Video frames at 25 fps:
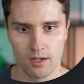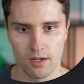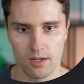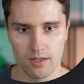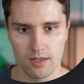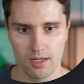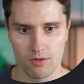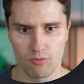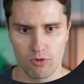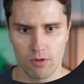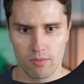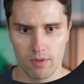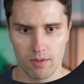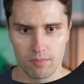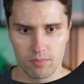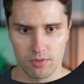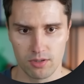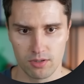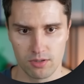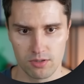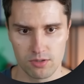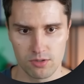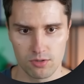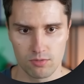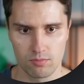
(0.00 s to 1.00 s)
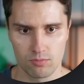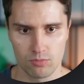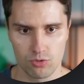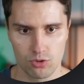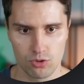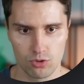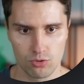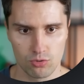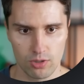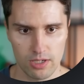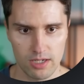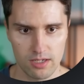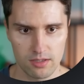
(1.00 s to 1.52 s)
And then we map this
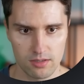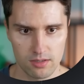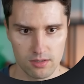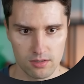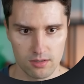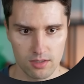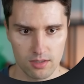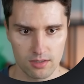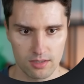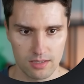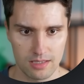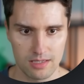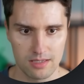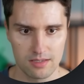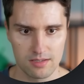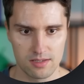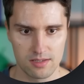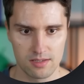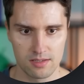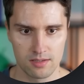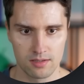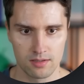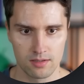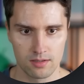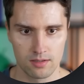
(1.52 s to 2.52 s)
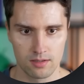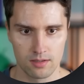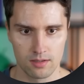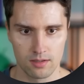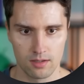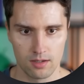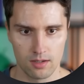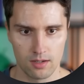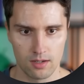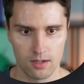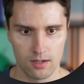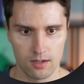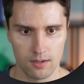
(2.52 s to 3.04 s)
to
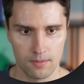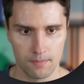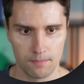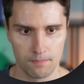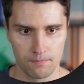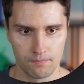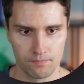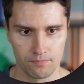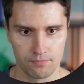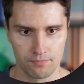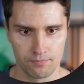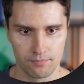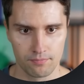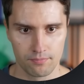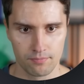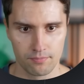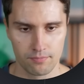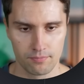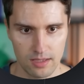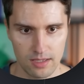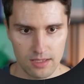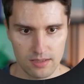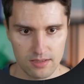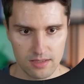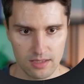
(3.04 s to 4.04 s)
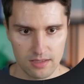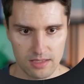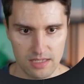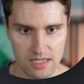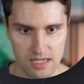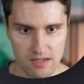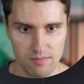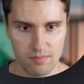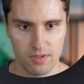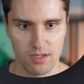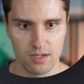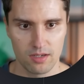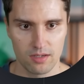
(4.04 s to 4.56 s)

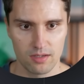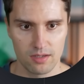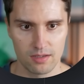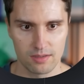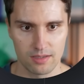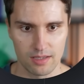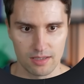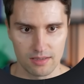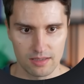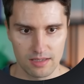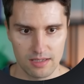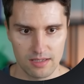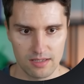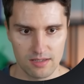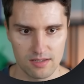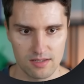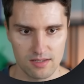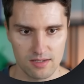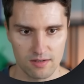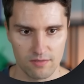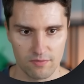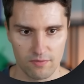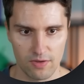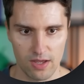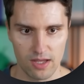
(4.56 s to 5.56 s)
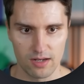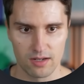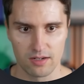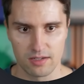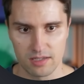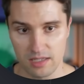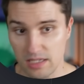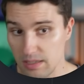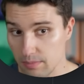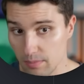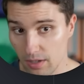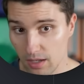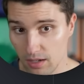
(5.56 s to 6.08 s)
it.email that is valid
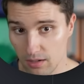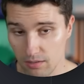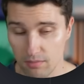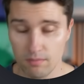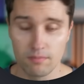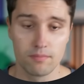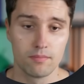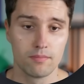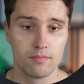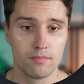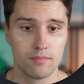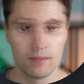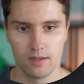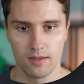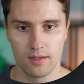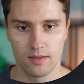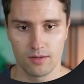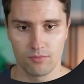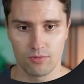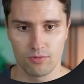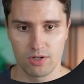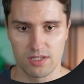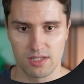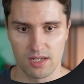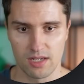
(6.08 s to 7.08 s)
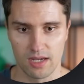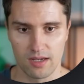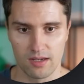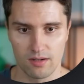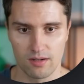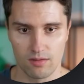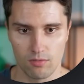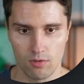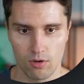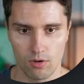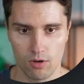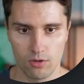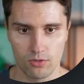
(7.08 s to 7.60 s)
email. And then we say
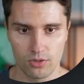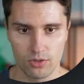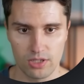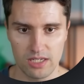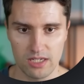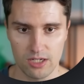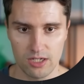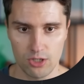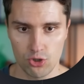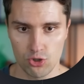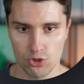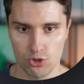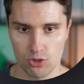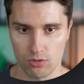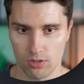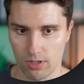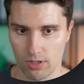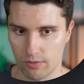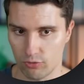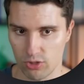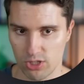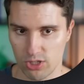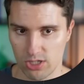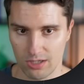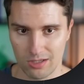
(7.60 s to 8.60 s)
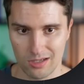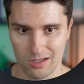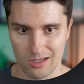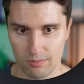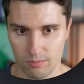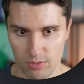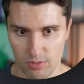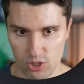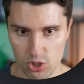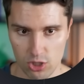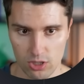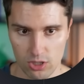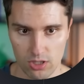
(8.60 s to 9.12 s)
on each, so on every single
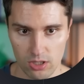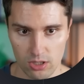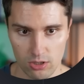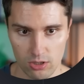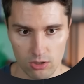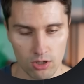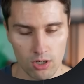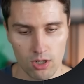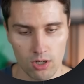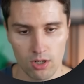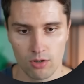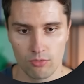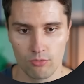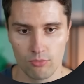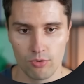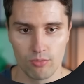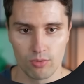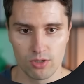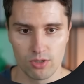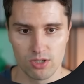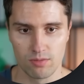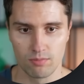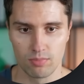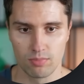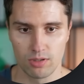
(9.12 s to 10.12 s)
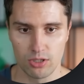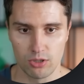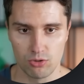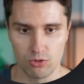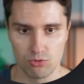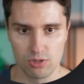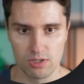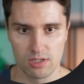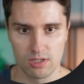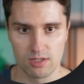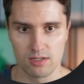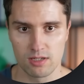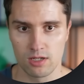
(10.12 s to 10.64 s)
emission year, we would simply
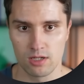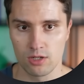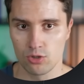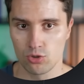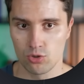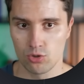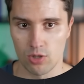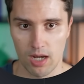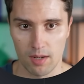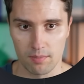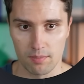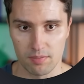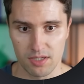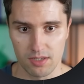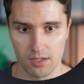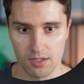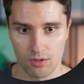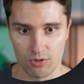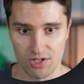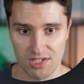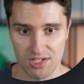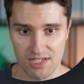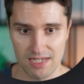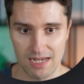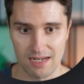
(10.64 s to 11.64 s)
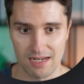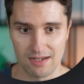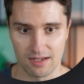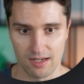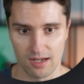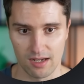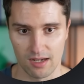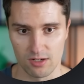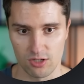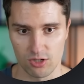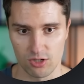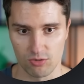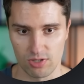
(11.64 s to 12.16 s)
use this to update our state
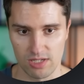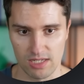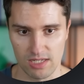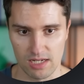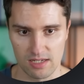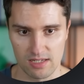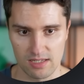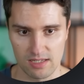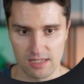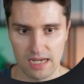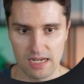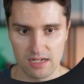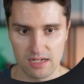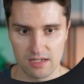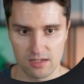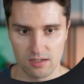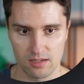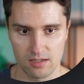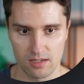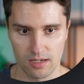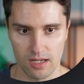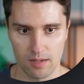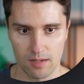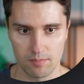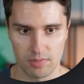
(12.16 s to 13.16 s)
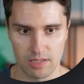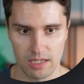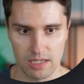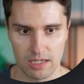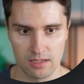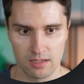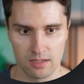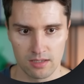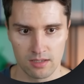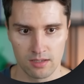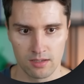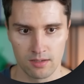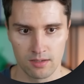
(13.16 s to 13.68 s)
again. So we say state dot update.